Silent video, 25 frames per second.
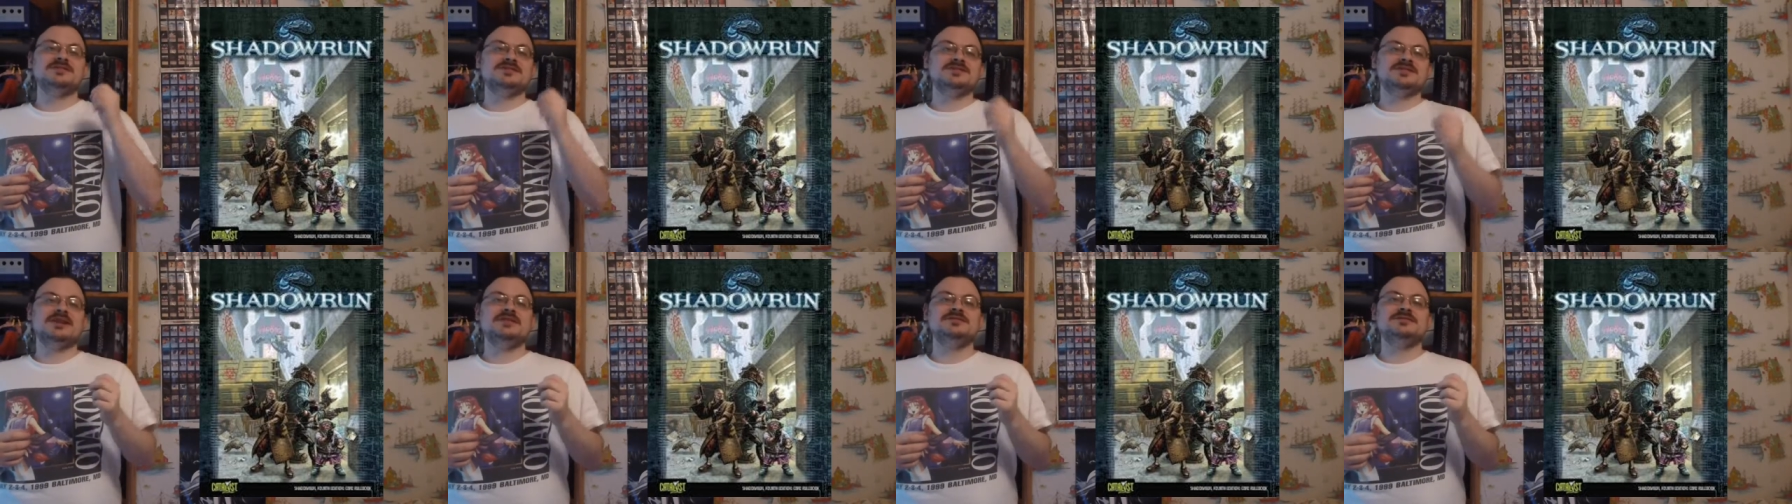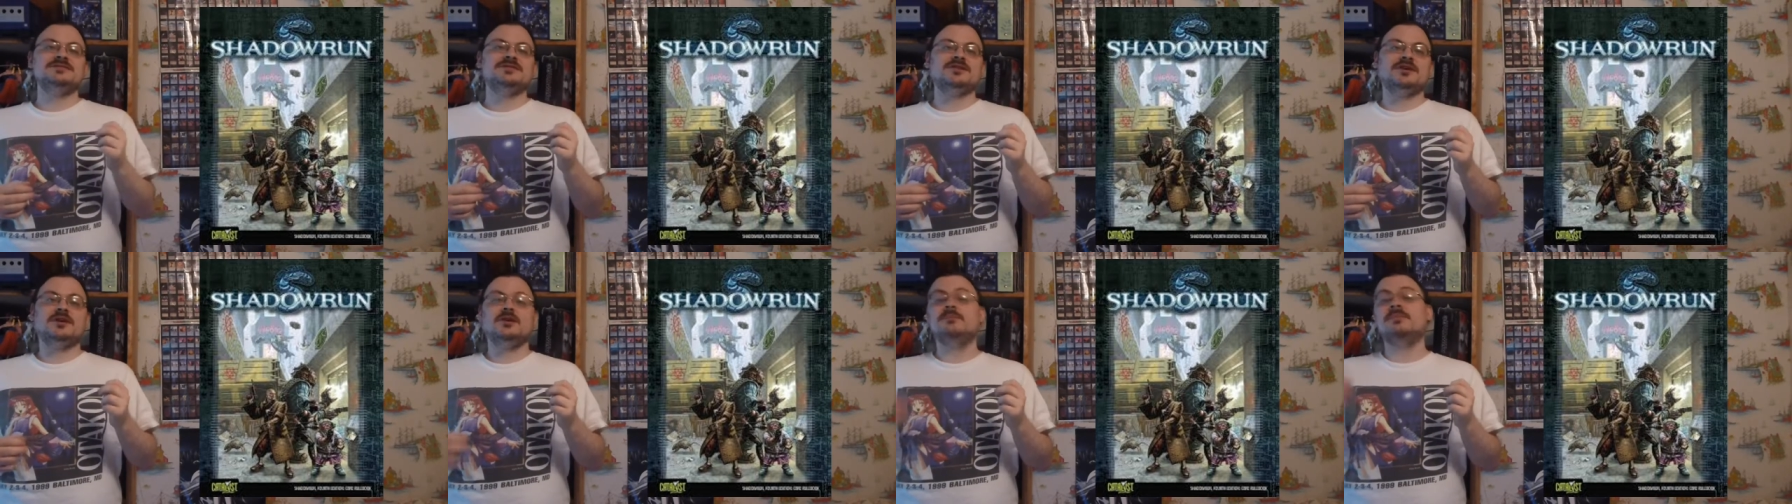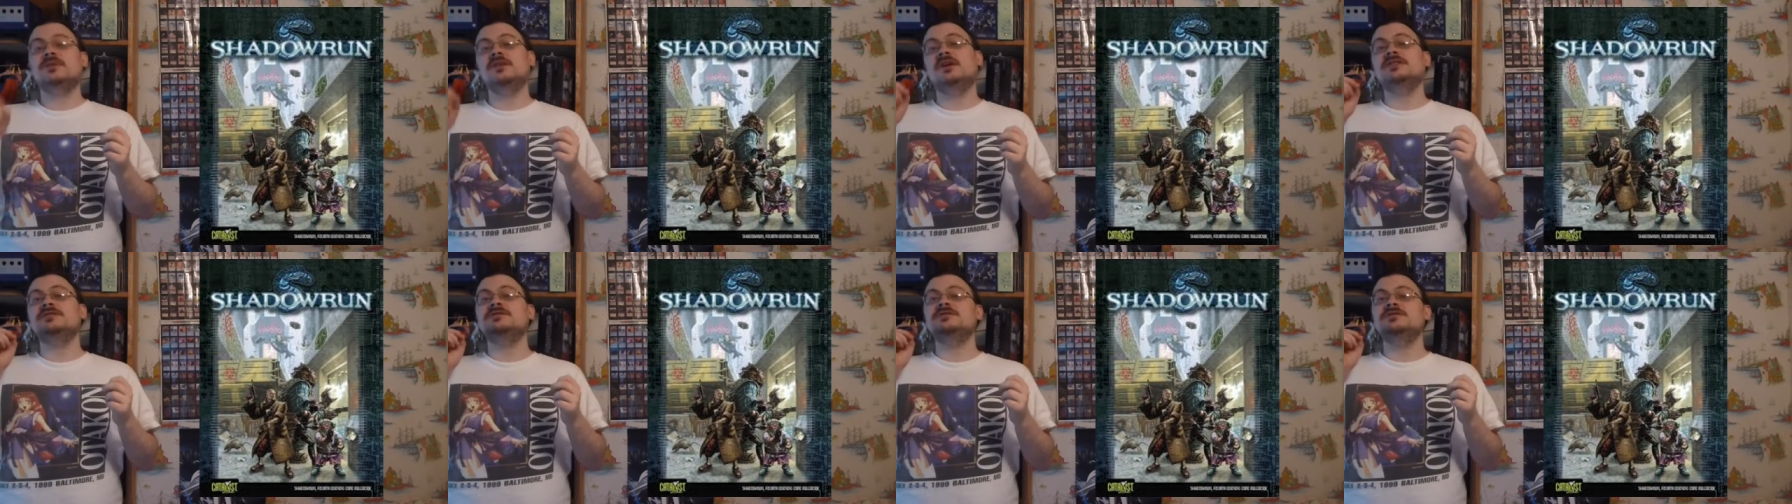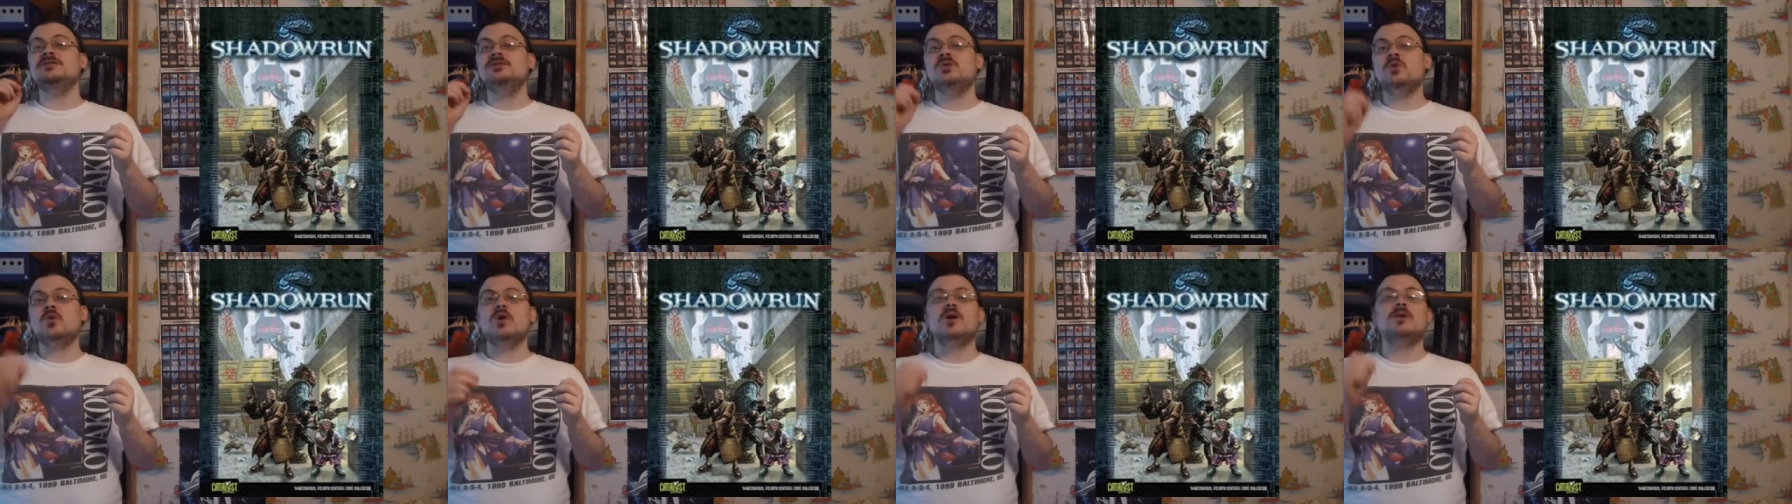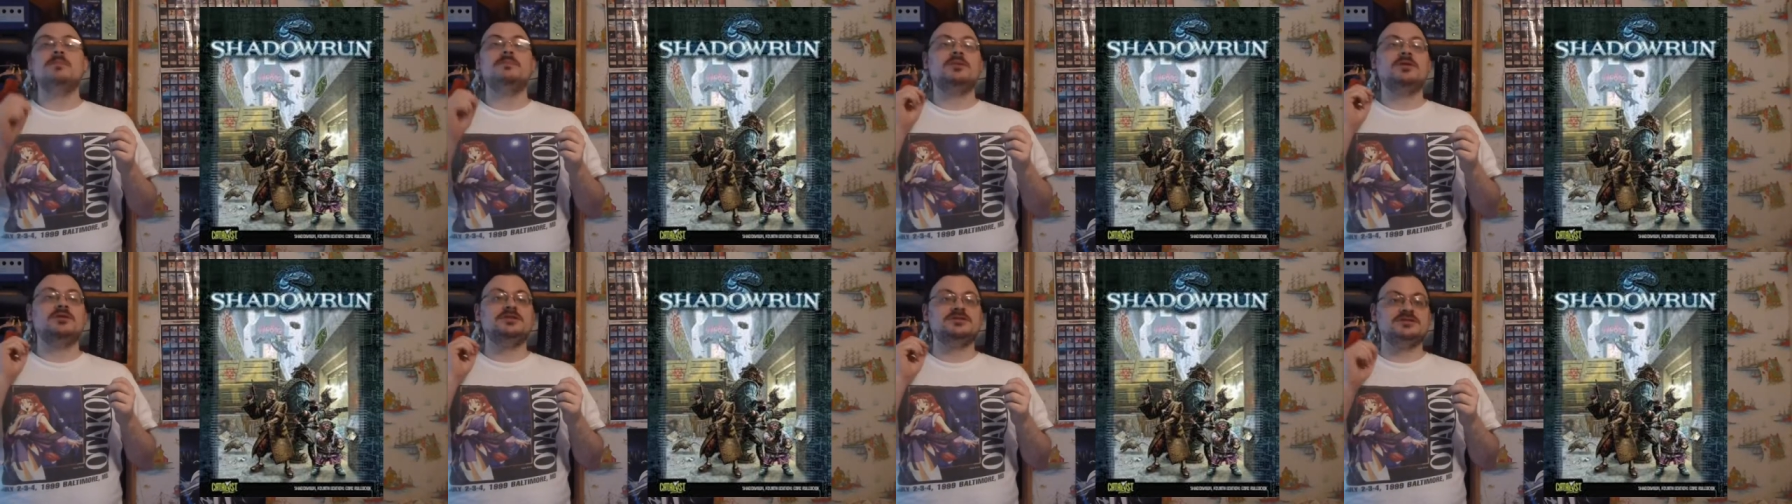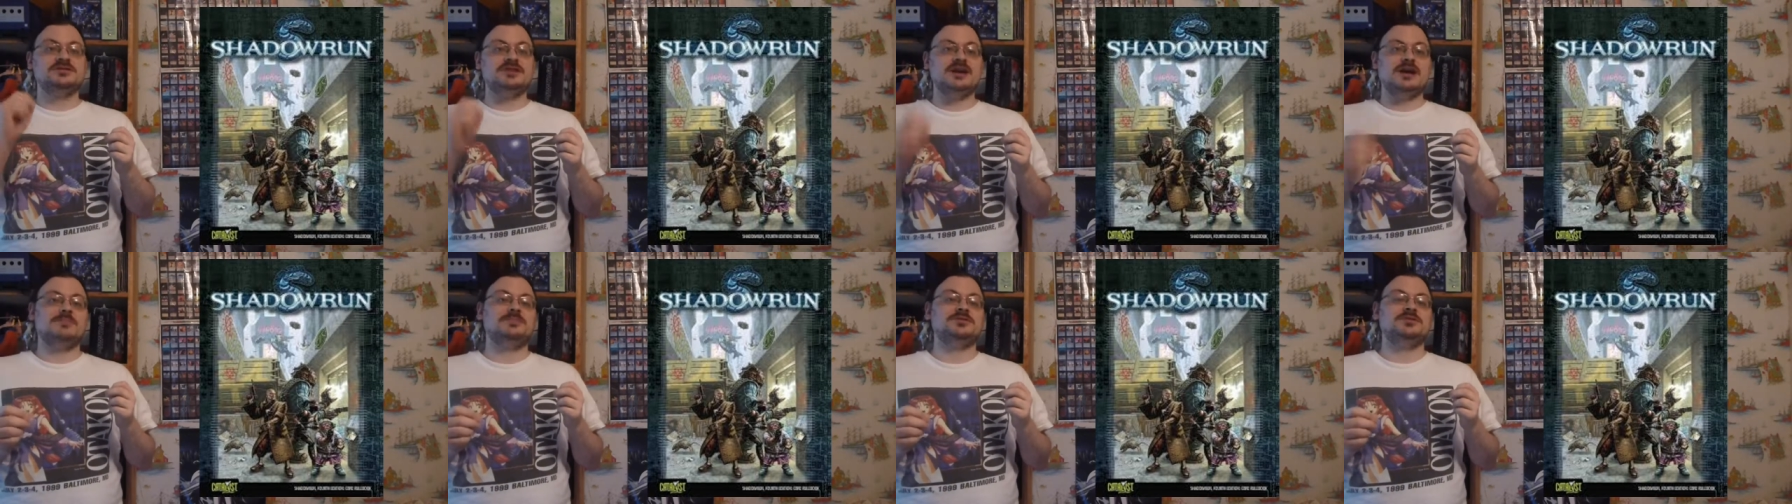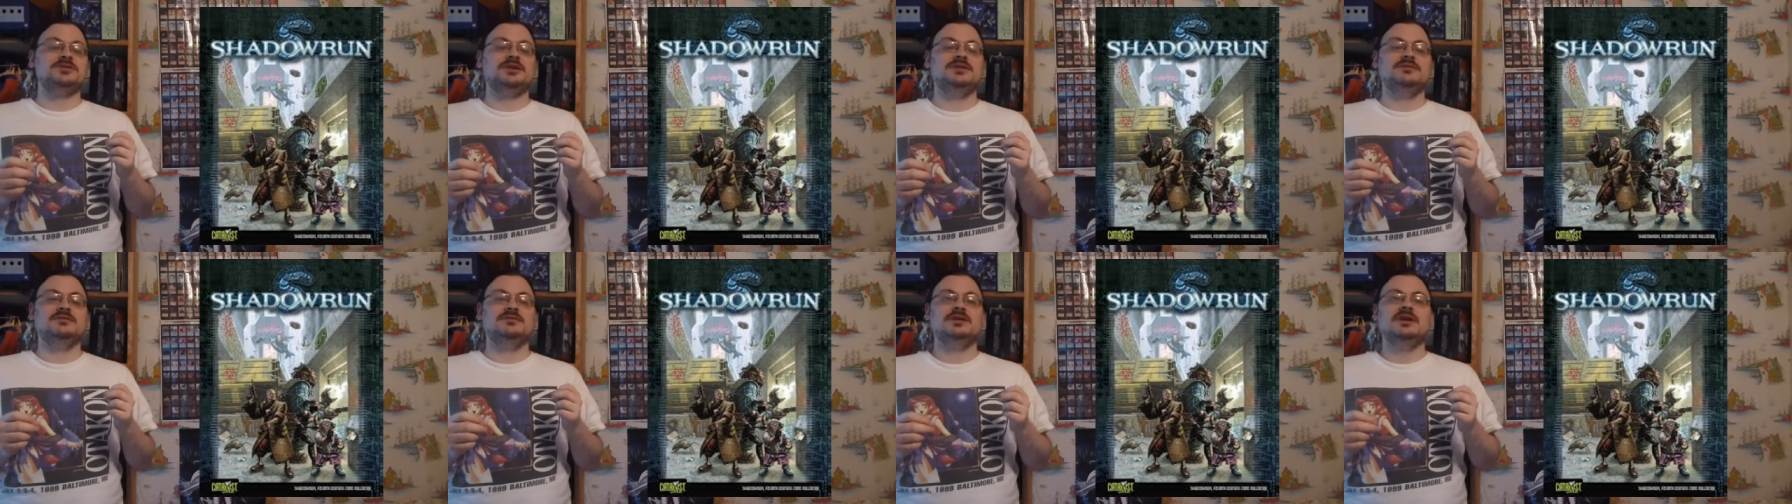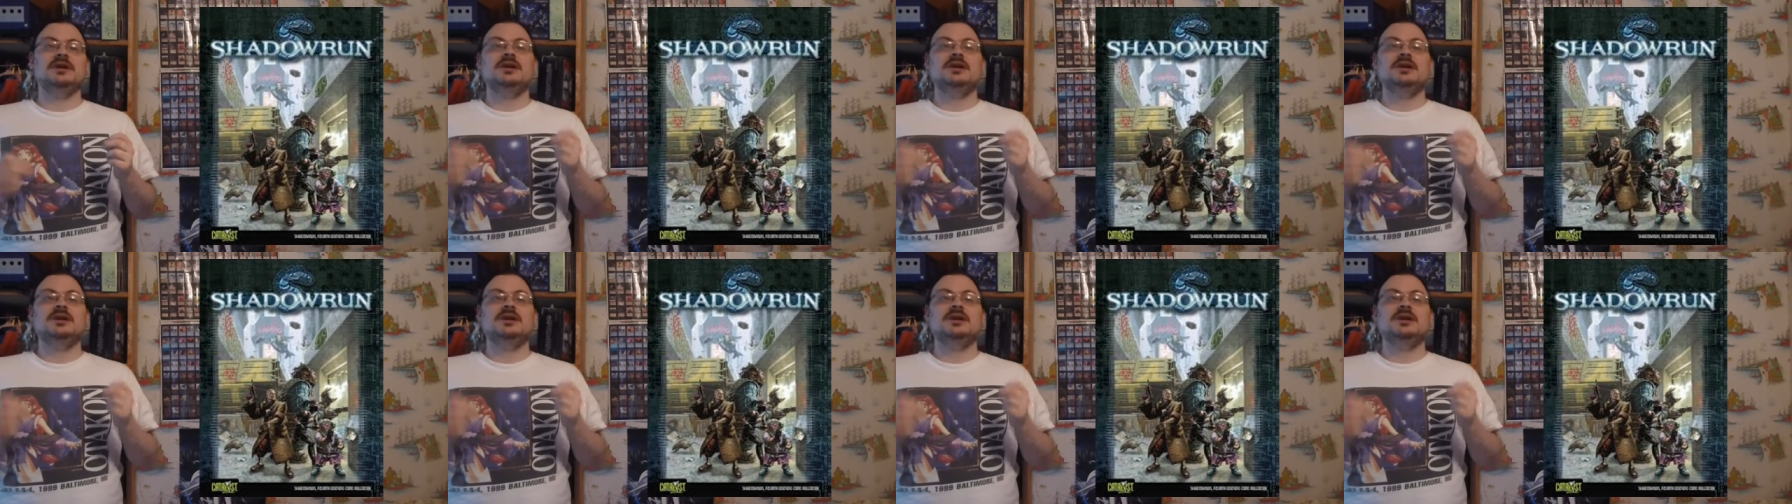sensor plus your perception.